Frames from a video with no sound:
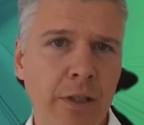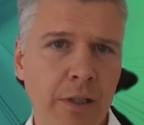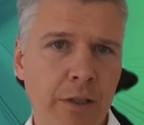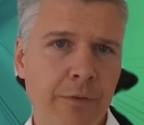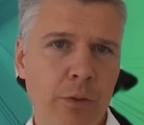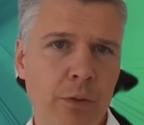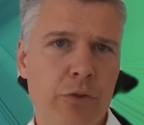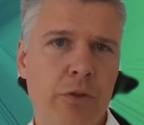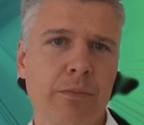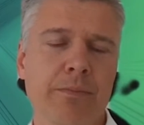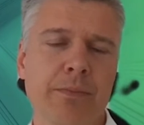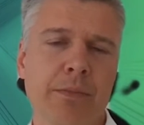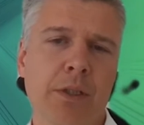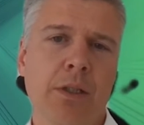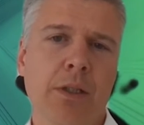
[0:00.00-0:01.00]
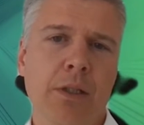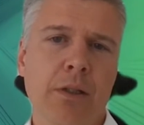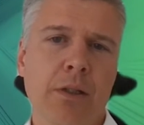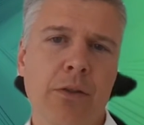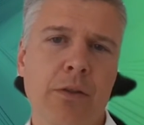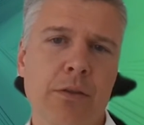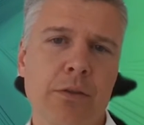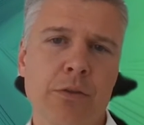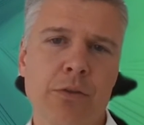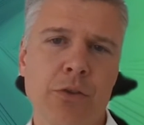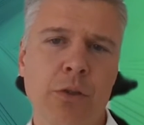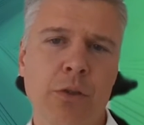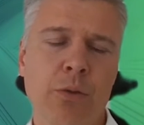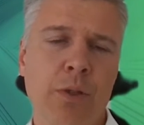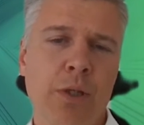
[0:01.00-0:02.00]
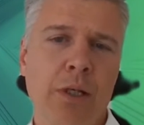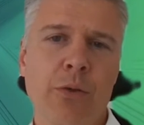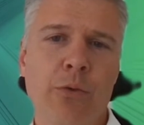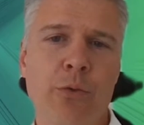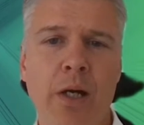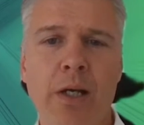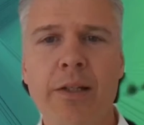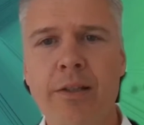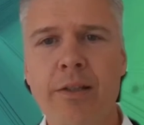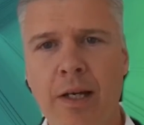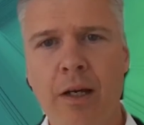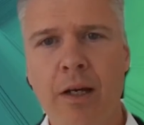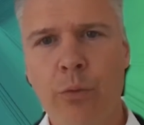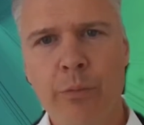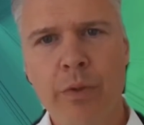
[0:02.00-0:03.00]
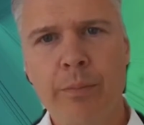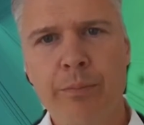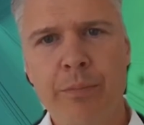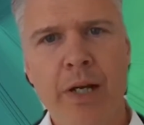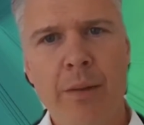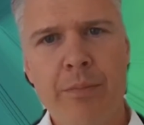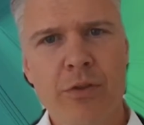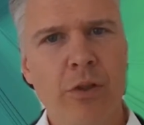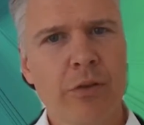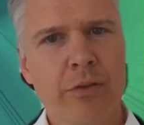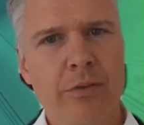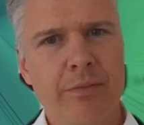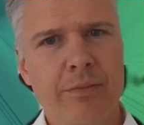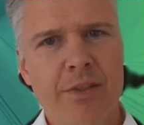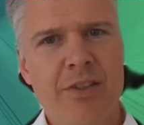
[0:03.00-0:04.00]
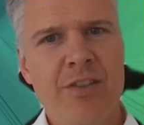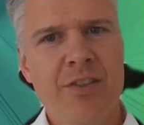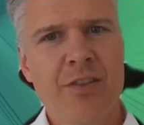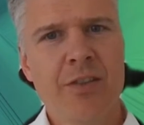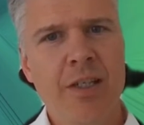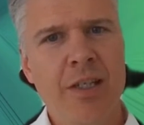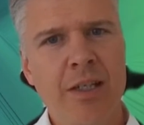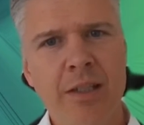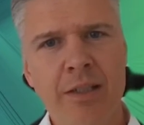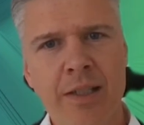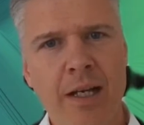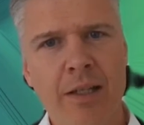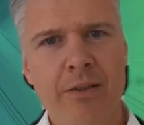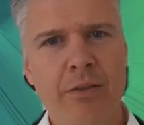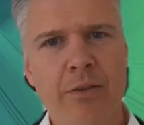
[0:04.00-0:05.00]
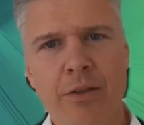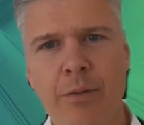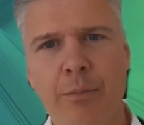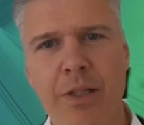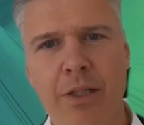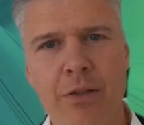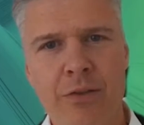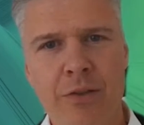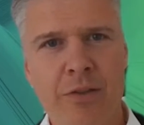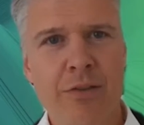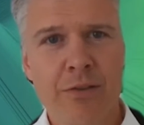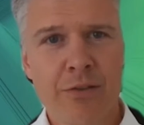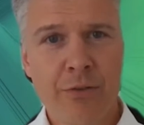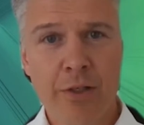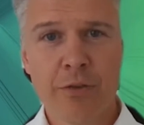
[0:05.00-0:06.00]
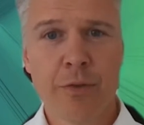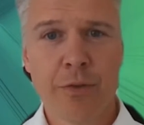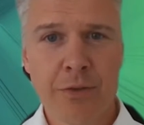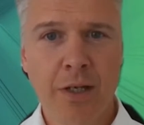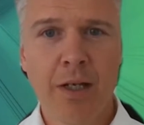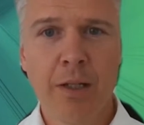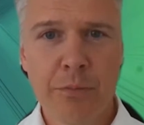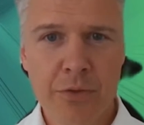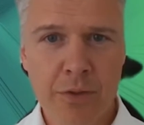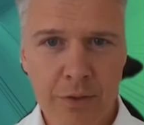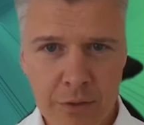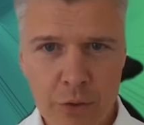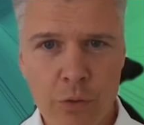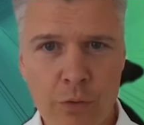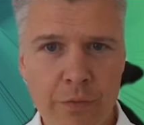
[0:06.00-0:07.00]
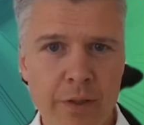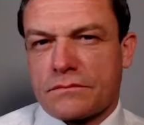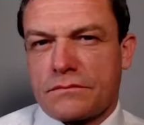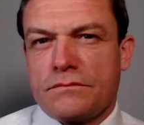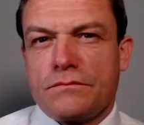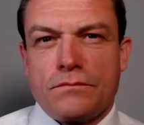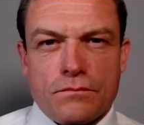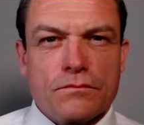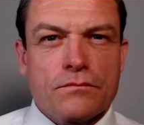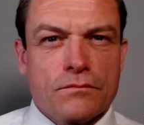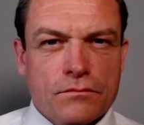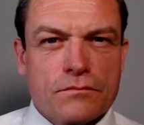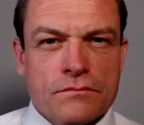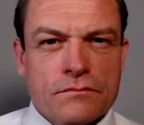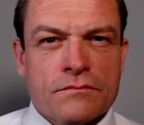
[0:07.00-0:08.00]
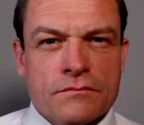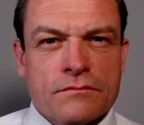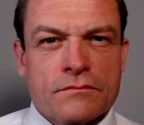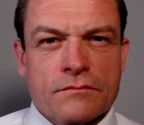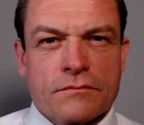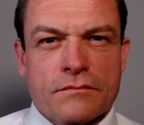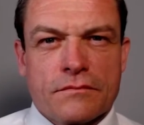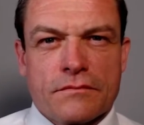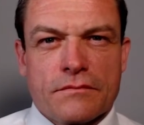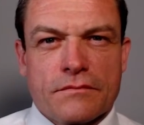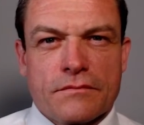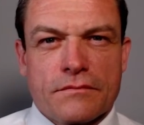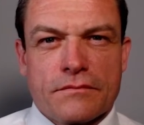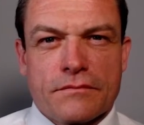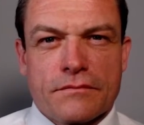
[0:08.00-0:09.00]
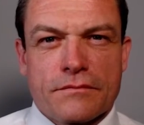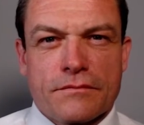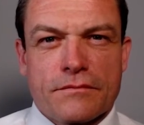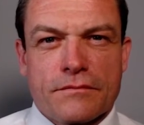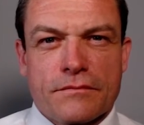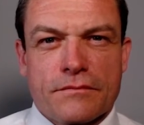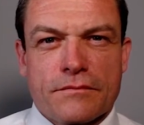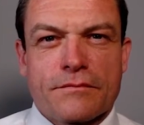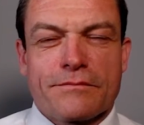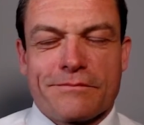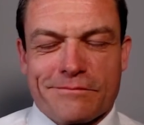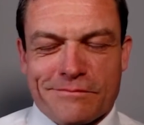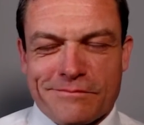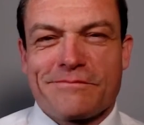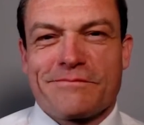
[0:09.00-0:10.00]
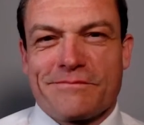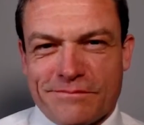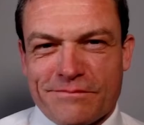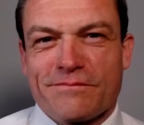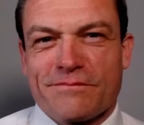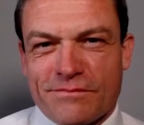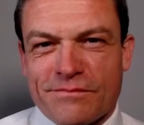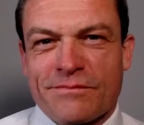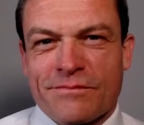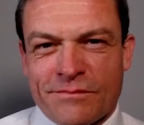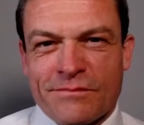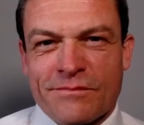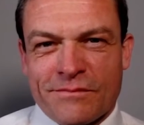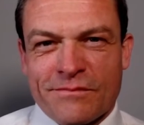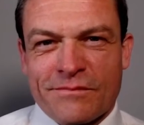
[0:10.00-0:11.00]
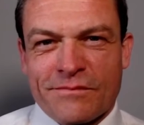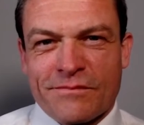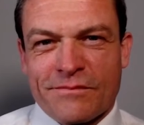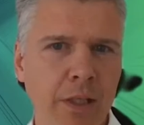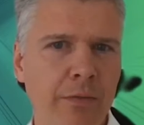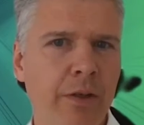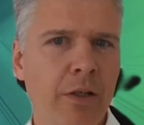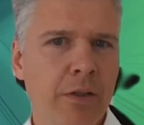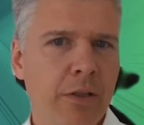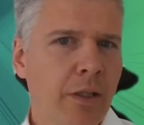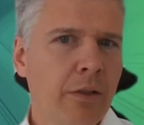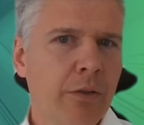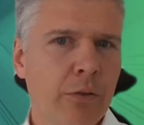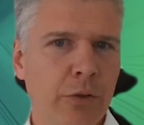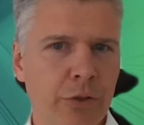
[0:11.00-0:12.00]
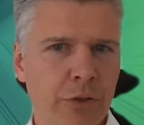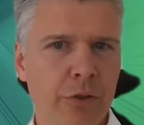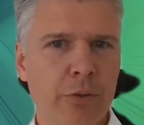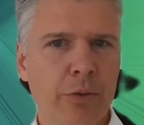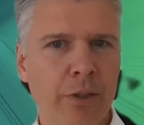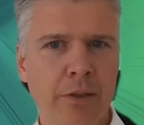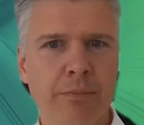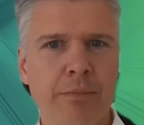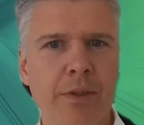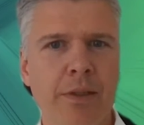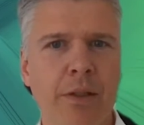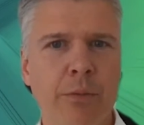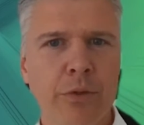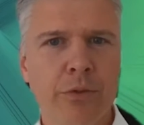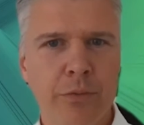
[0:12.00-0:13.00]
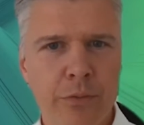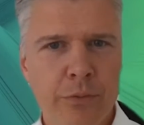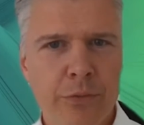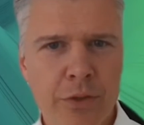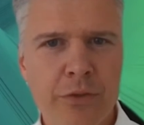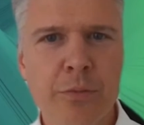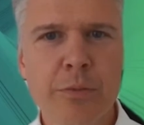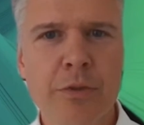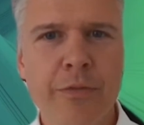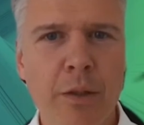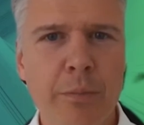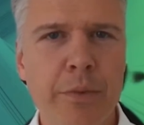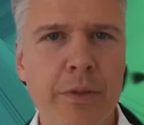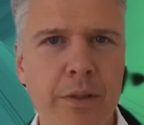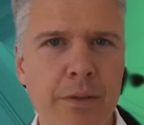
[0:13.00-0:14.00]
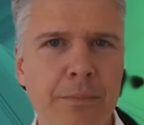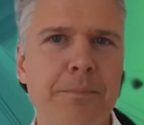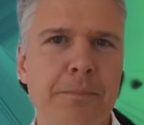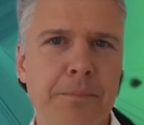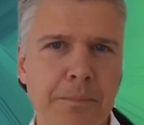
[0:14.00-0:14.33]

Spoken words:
in the future. So right now, we're perhaps not seeing that because it's stressful times and COVID, and you naturally resort to traditional relationships. But I think that's going to change. Give it a year or two, that we'll see some development there.